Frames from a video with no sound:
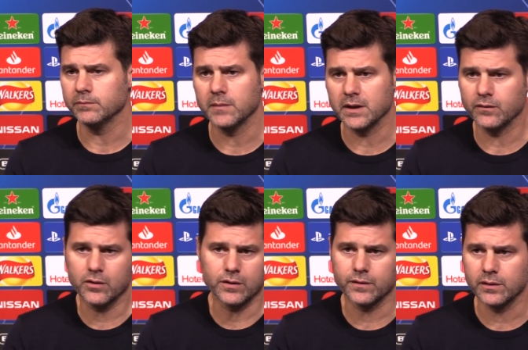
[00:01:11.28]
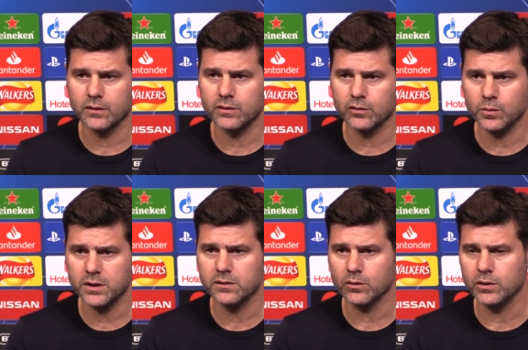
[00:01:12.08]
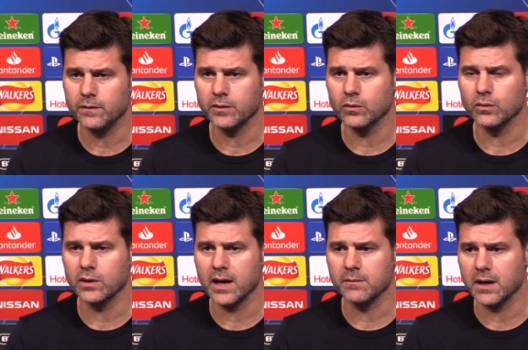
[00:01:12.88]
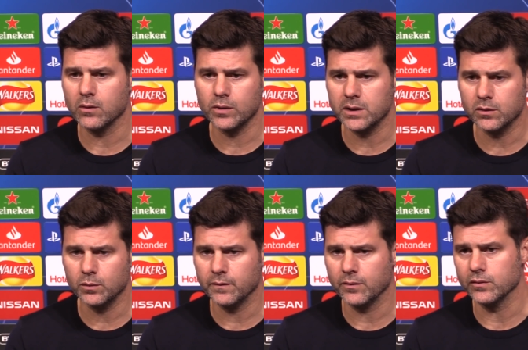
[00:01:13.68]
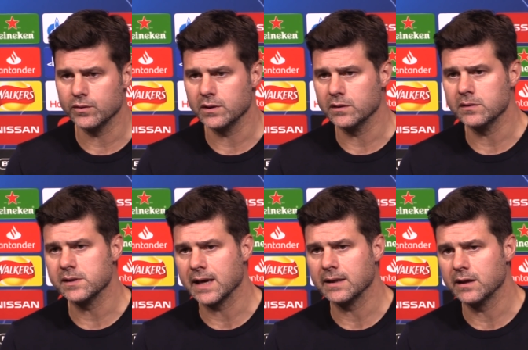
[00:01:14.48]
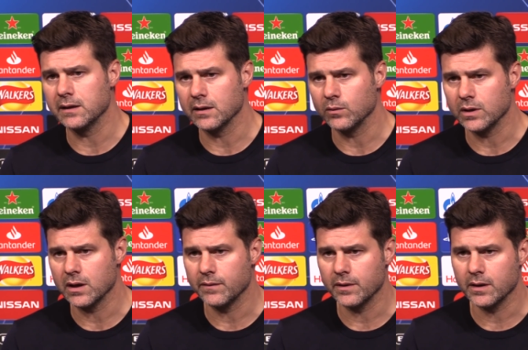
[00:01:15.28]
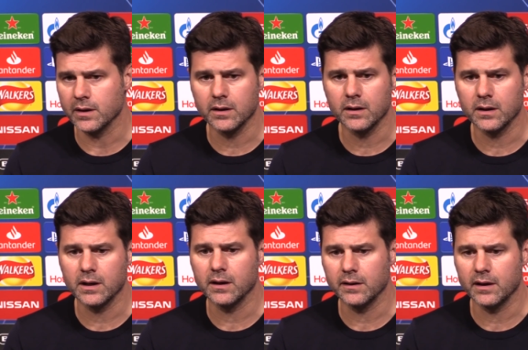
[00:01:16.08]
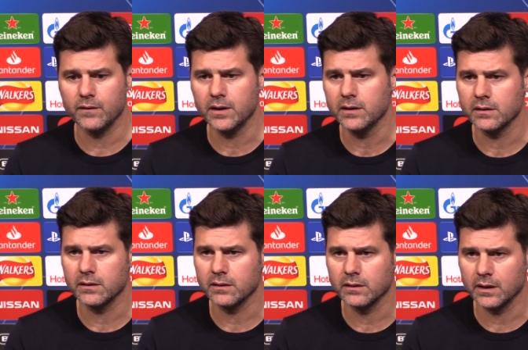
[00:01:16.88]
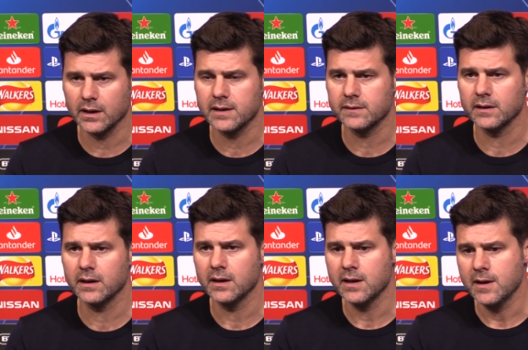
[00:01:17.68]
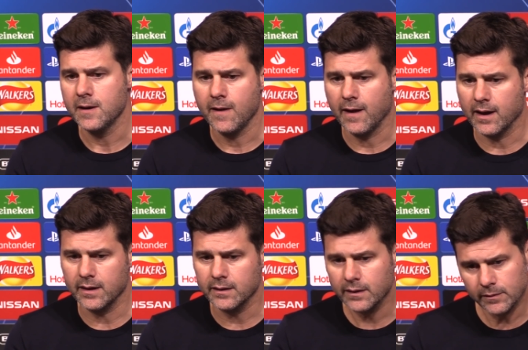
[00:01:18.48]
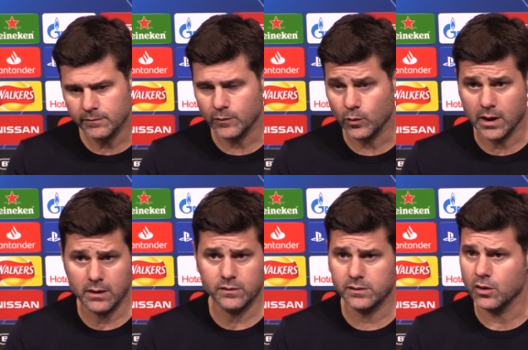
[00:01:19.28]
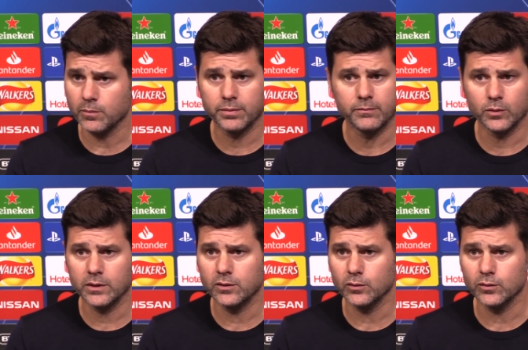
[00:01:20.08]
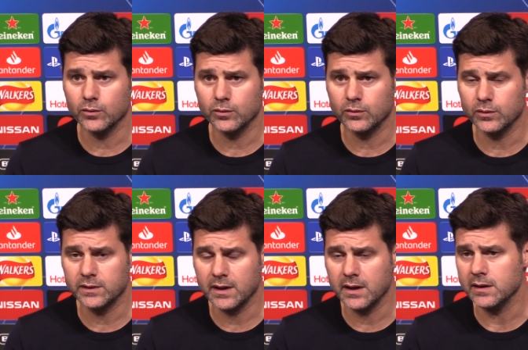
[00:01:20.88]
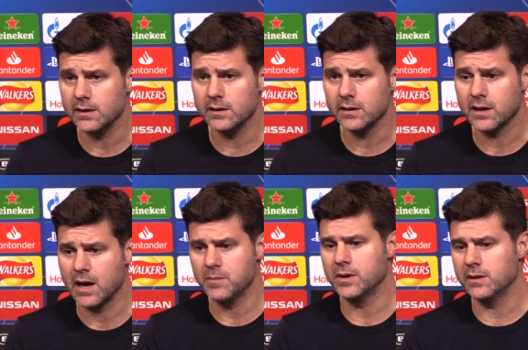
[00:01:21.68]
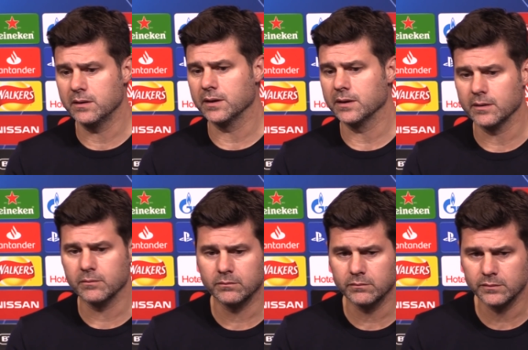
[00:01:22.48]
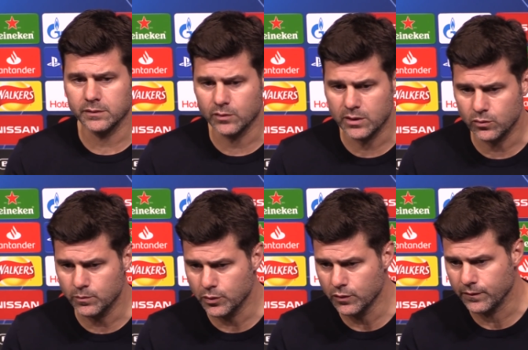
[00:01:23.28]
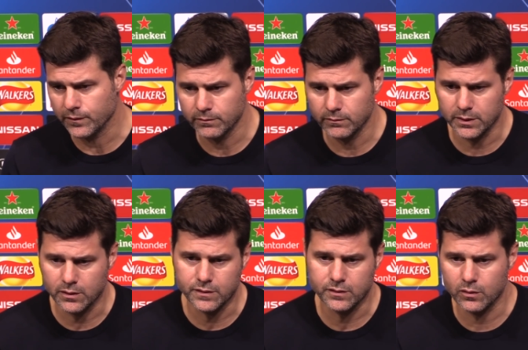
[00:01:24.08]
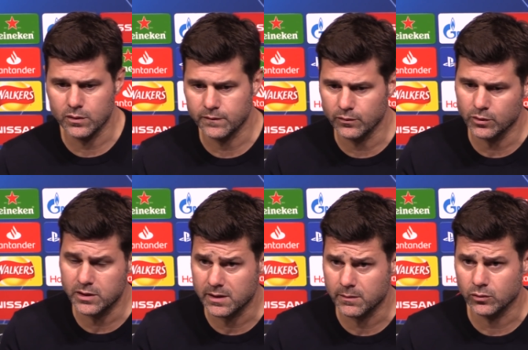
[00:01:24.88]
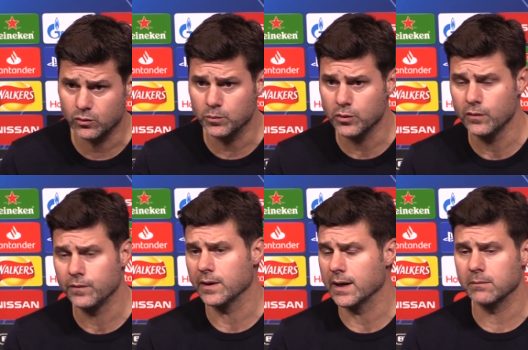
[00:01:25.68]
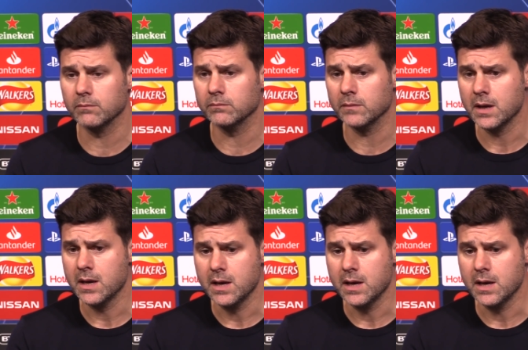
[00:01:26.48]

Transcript: but of course, it's going to be so difficult game. Now we need to be focusing Sunday that we have uh, another derby uh, against Arsenal, and um, we cannot stop. We need to to stay humble, um, try to improve because always football is about to improve. Um,